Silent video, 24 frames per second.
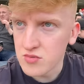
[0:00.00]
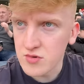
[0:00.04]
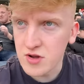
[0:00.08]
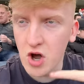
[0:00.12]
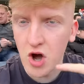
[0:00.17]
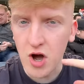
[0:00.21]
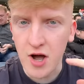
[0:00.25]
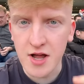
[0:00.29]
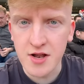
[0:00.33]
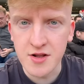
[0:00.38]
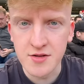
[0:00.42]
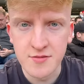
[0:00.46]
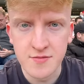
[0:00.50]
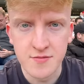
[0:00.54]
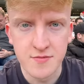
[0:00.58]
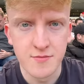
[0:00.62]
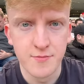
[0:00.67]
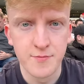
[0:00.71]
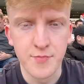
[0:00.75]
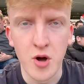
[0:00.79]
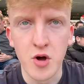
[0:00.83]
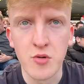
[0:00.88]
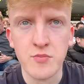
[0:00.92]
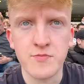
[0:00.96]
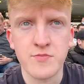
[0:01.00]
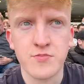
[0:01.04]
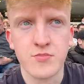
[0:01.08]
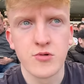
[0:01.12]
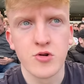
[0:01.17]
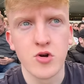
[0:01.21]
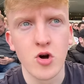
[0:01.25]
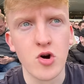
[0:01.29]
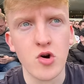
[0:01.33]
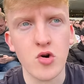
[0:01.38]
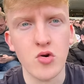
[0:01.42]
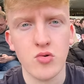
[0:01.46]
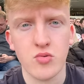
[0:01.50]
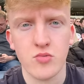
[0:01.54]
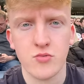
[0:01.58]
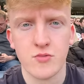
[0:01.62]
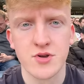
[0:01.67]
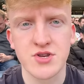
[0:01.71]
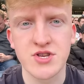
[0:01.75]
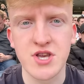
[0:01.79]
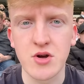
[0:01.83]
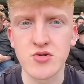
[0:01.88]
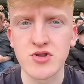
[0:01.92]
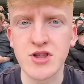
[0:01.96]
Cut in, boom, goal.
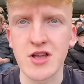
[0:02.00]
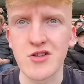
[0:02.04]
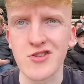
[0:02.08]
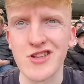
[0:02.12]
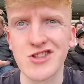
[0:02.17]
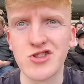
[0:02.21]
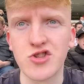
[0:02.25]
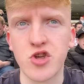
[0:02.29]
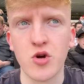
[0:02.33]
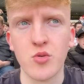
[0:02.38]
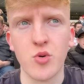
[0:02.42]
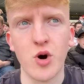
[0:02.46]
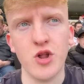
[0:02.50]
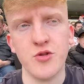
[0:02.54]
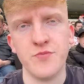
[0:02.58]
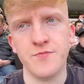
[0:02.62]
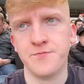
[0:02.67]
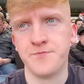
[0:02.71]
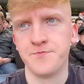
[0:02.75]
Celtic lead two one.